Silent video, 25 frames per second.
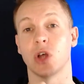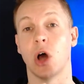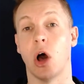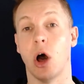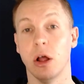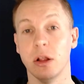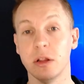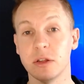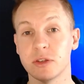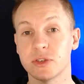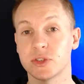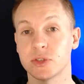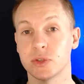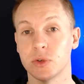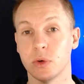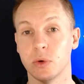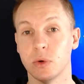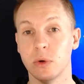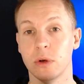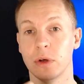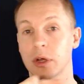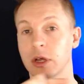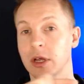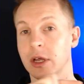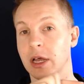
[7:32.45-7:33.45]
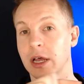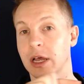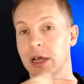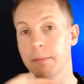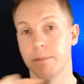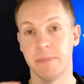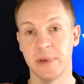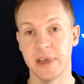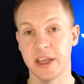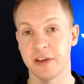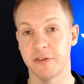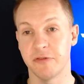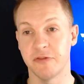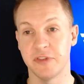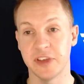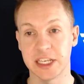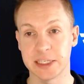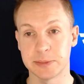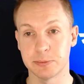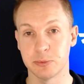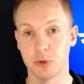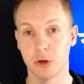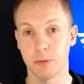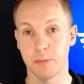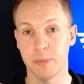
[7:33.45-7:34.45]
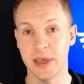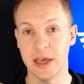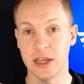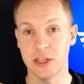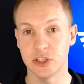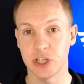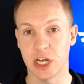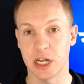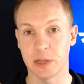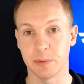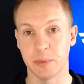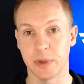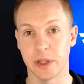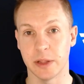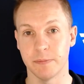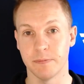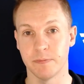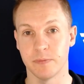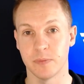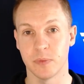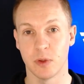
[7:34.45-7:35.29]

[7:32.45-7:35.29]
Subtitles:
also be a Facebook page admin,